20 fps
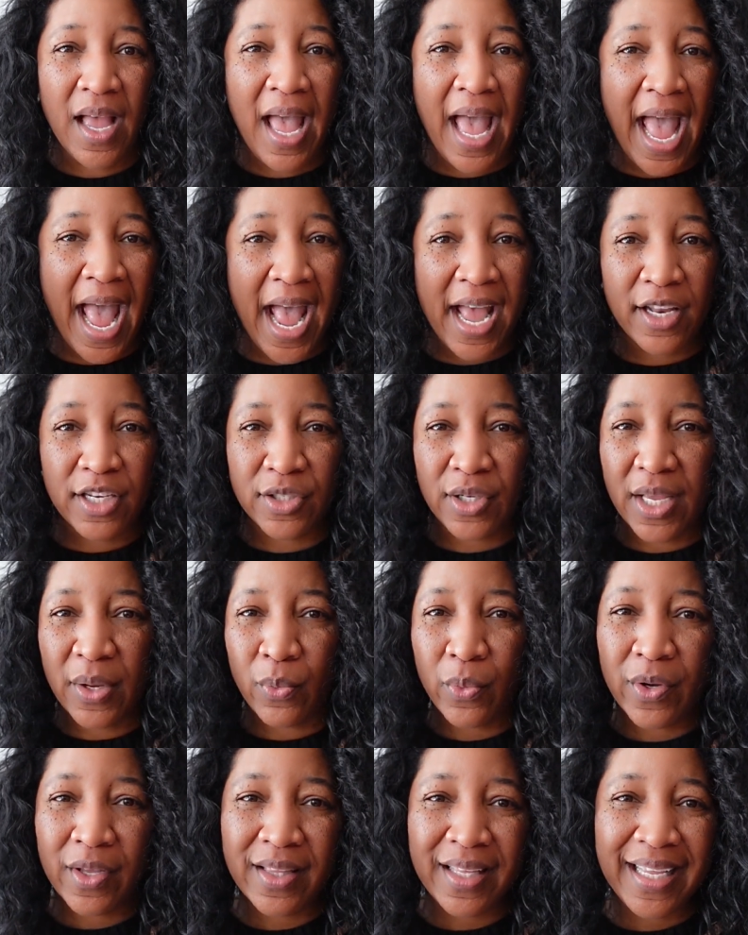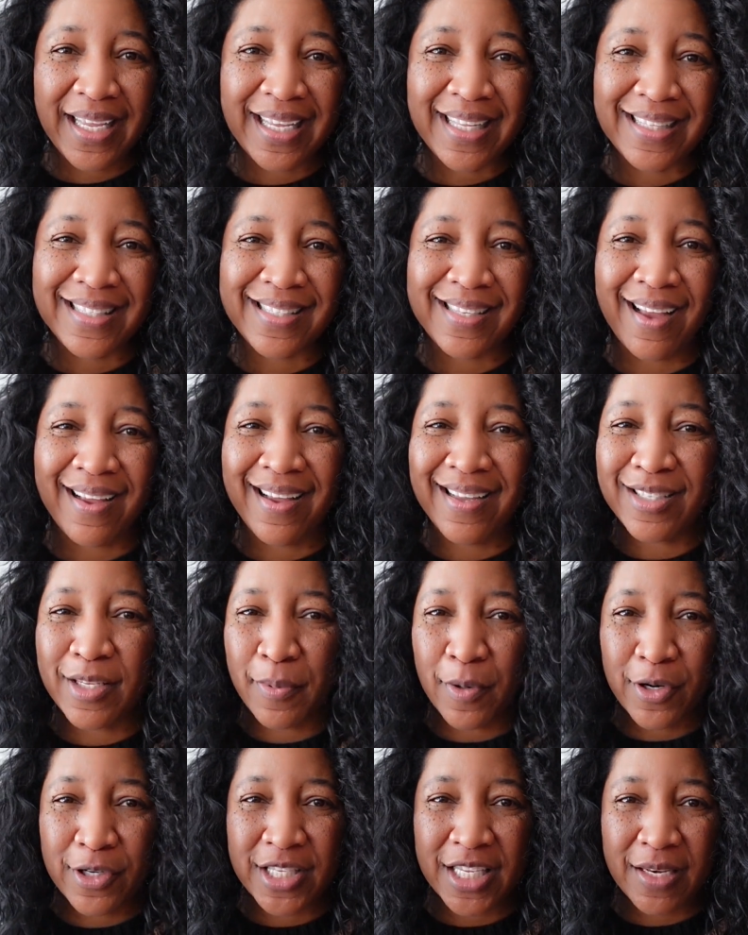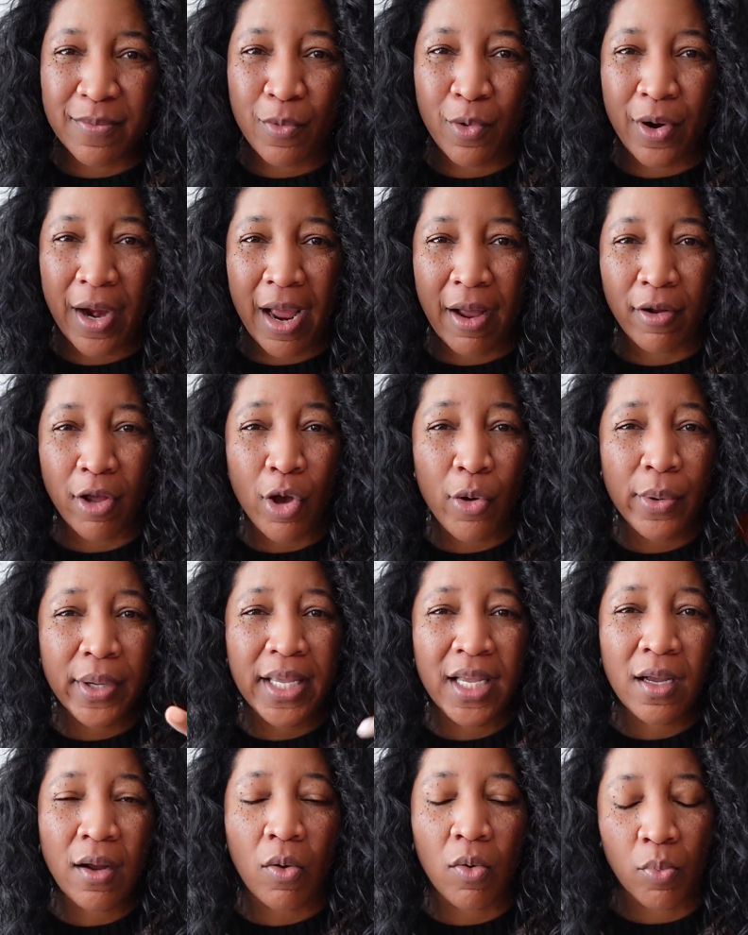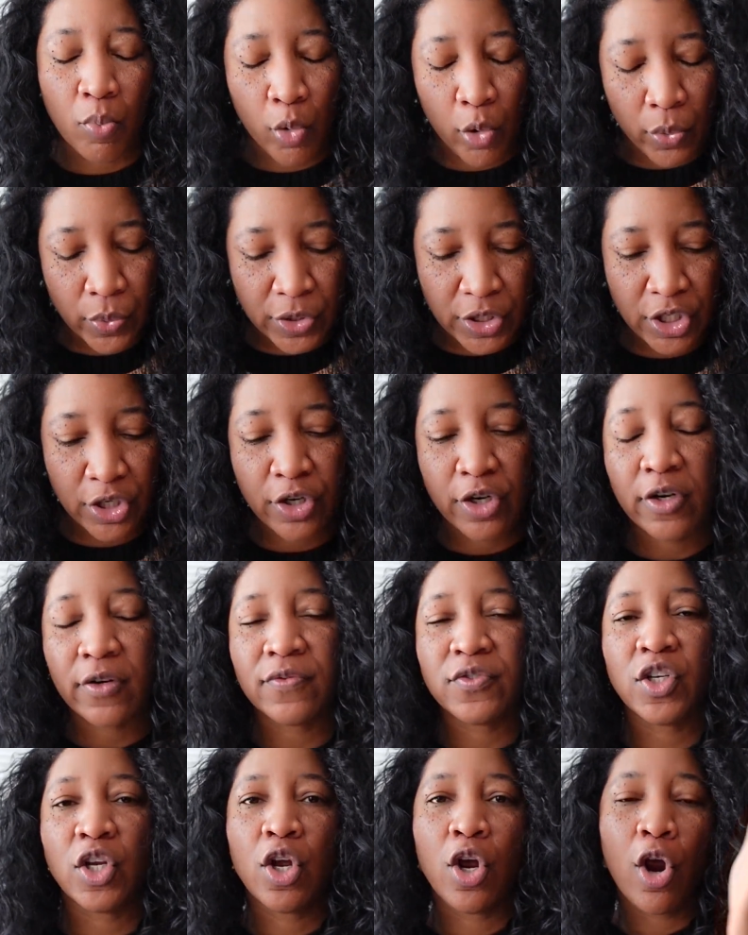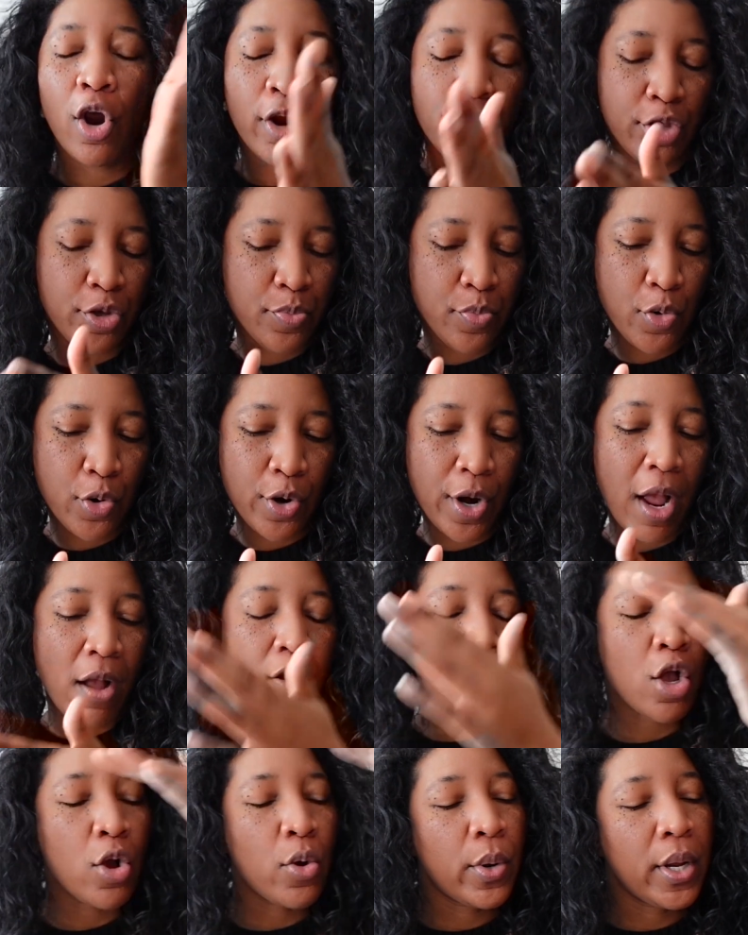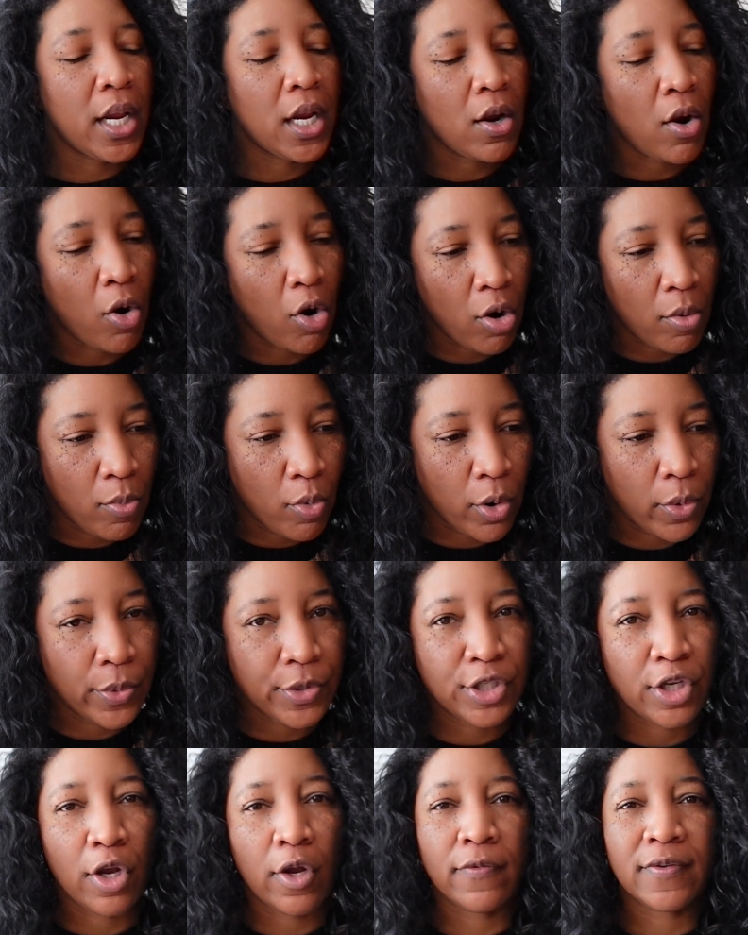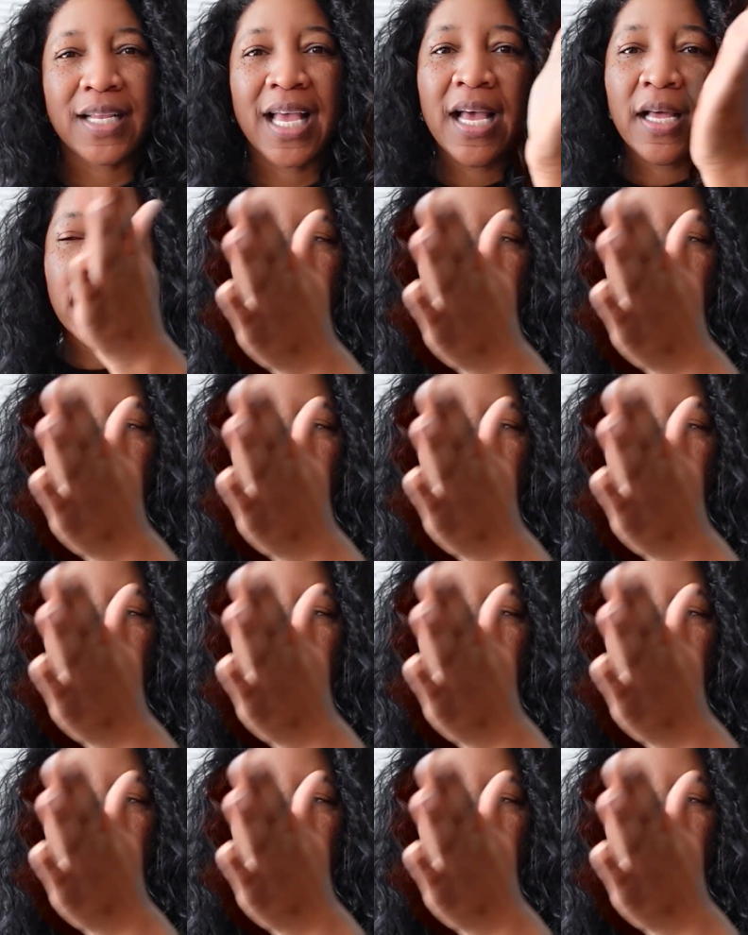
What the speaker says: And really is a person more outgoing or more reserved? Are you more outgoing or more reserved?